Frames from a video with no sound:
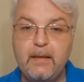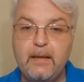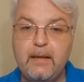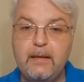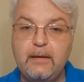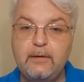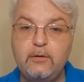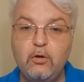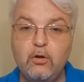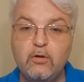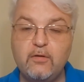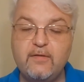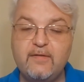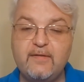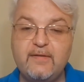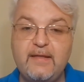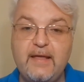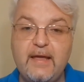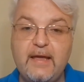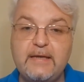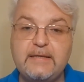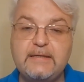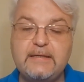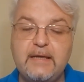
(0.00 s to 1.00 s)

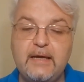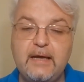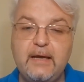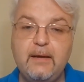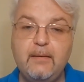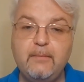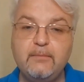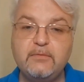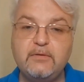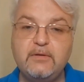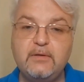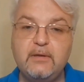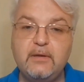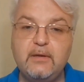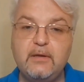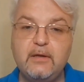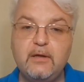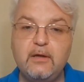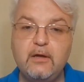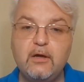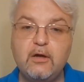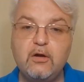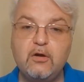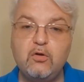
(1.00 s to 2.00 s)
non-state armed
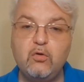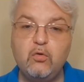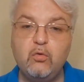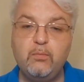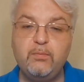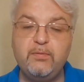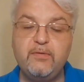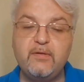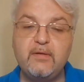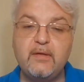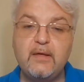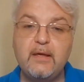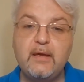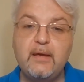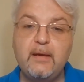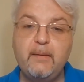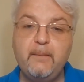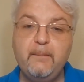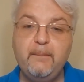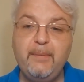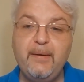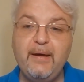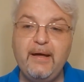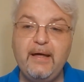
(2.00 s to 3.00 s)
groups,
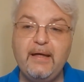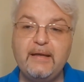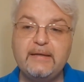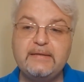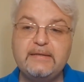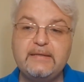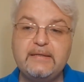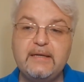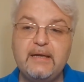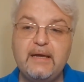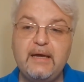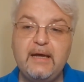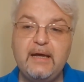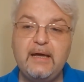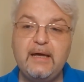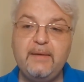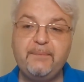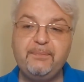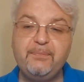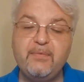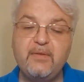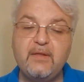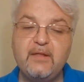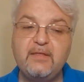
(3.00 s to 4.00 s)
but
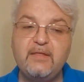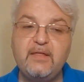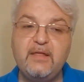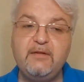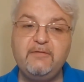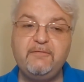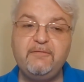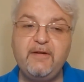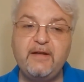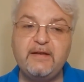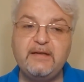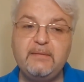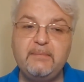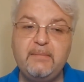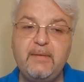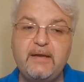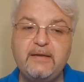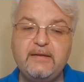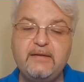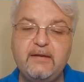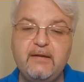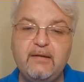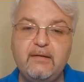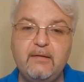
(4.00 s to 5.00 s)
the
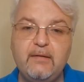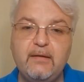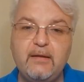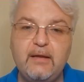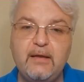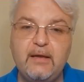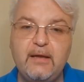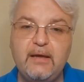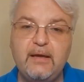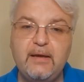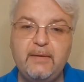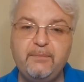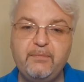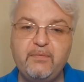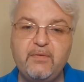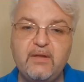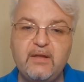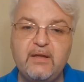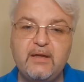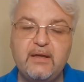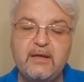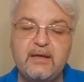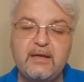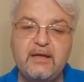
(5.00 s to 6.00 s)
fundamental
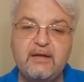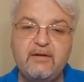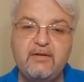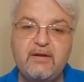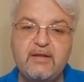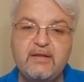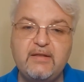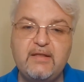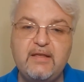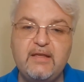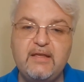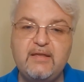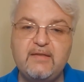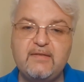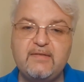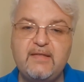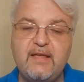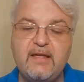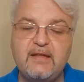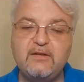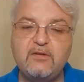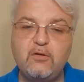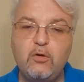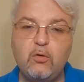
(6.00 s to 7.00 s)
guarantees
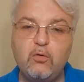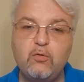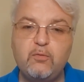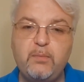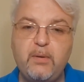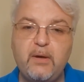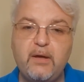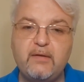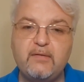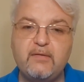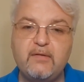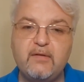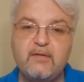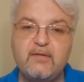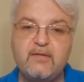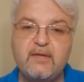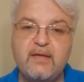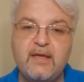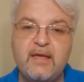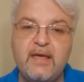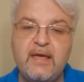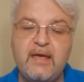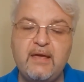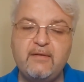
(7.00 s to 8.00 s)
that those persons
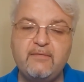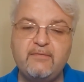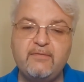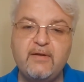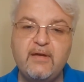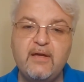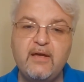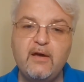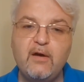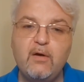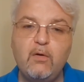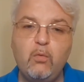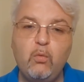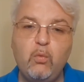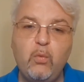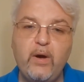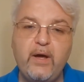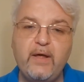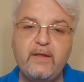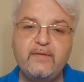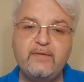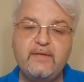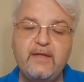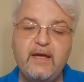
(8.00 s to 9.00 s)
have
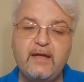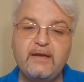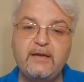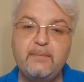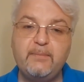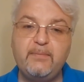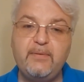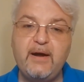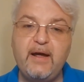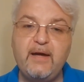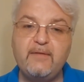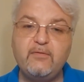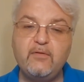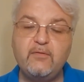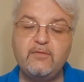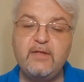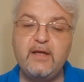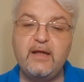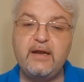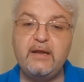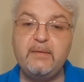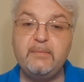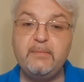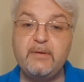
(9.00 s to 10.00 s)
when they are deprived of their
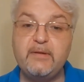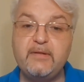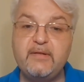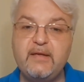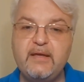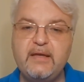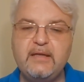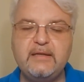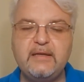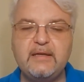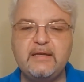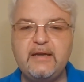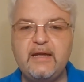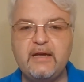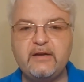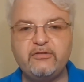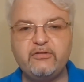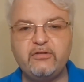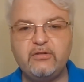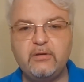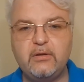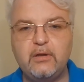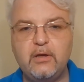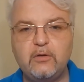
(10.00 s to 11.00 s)
liberty in
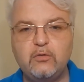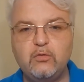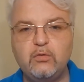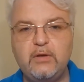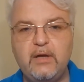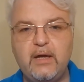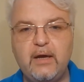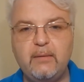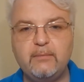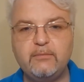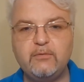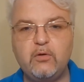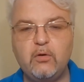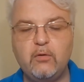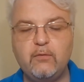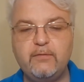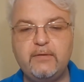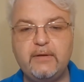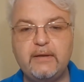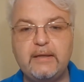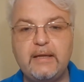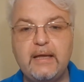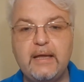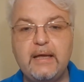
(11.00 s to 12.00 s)
connection to the armed
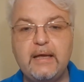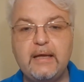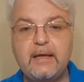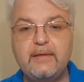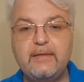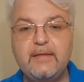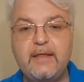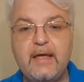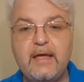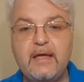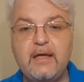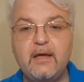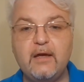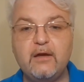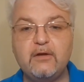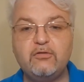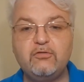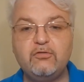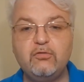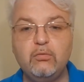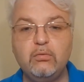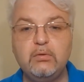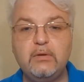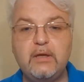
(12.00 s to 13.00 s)
conflict, they
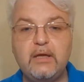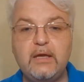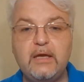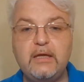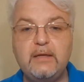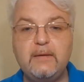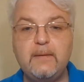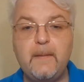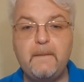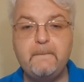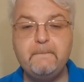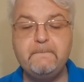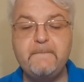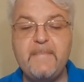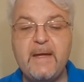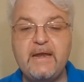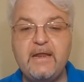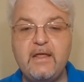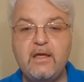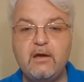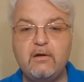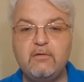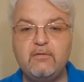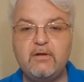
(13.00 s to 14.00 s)
should in
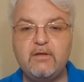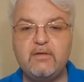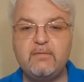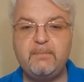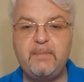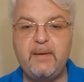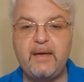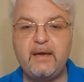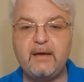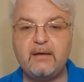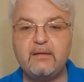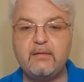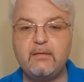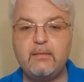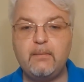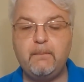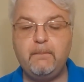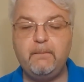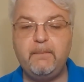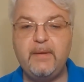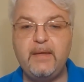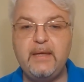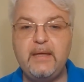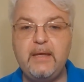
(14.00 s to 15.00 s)
many respects
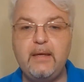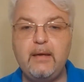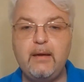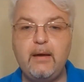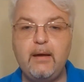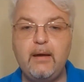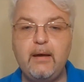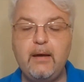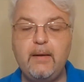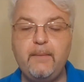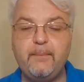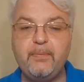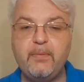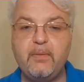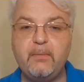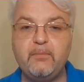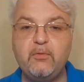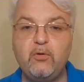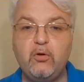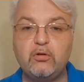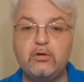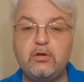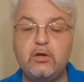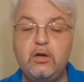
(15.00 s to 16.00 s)
be
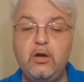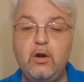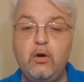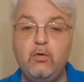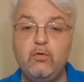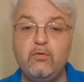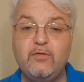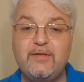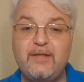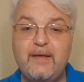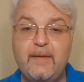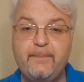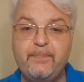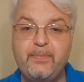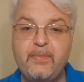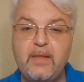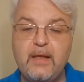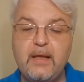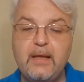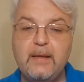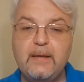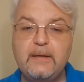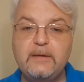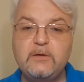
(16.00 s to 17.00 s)
brought closer
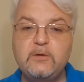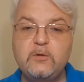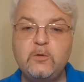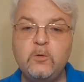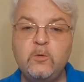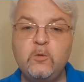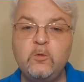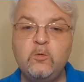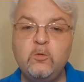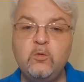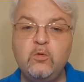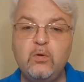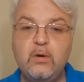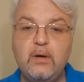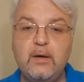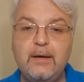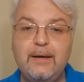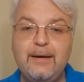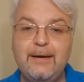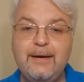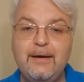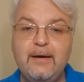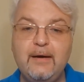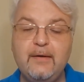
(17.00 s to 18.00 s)
to
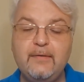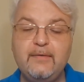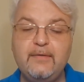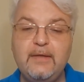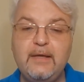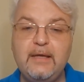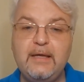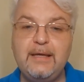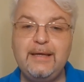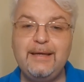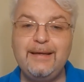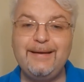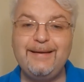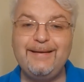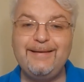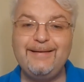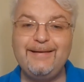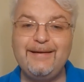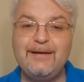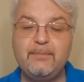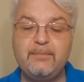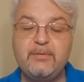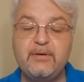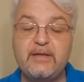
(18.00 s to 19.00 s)

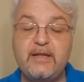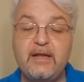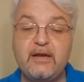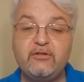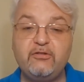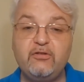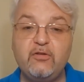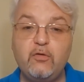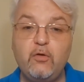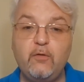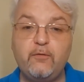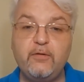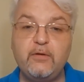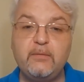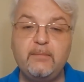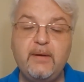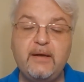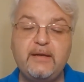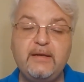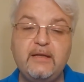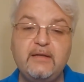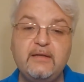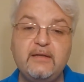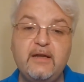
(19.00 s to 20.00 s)
the protections offered by
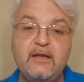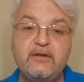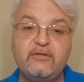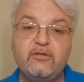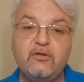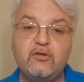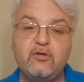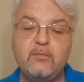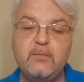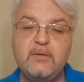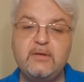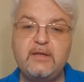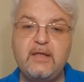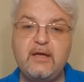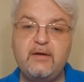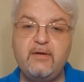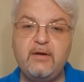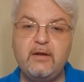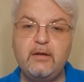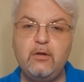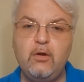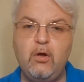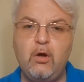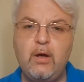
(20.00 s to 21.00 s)
the international
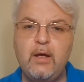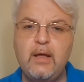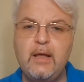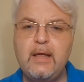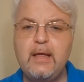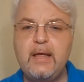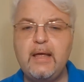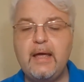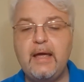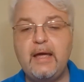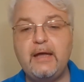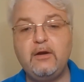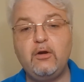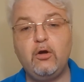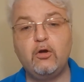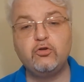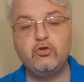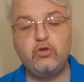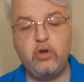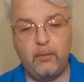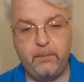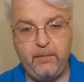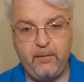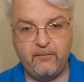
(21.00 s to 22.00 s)
humanitarian law. And on
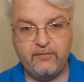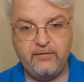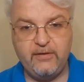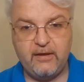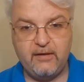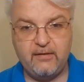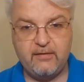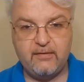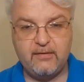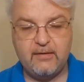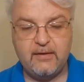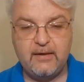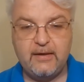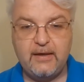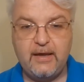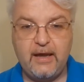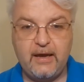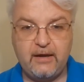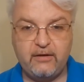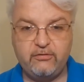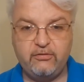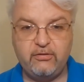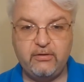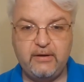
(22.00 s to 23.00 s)
top of this,
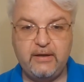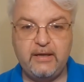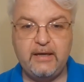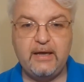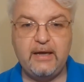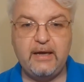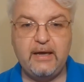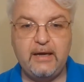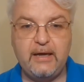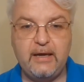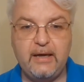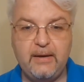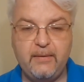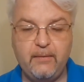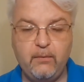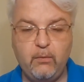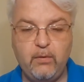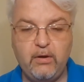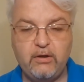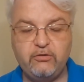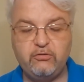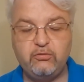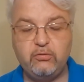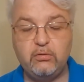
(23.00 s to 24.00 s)
actually,
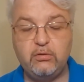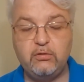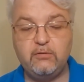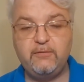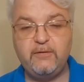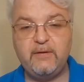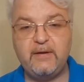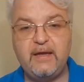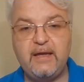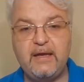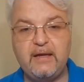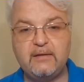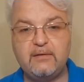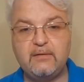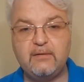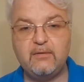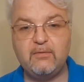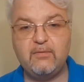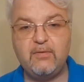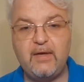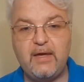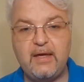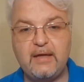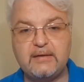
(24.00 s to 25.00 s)
one shouldn't forget
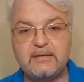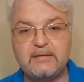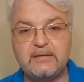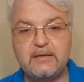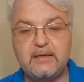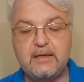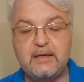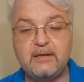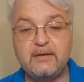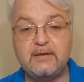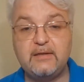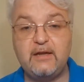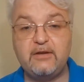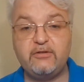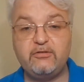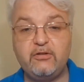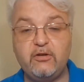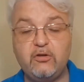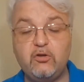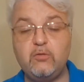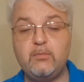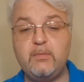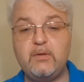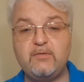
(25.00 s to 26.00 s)
that international
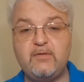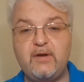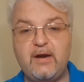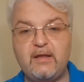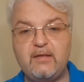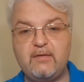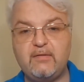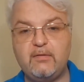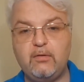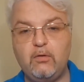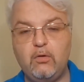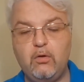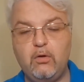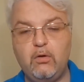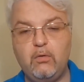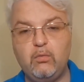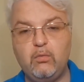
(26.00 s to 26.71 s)
human rights law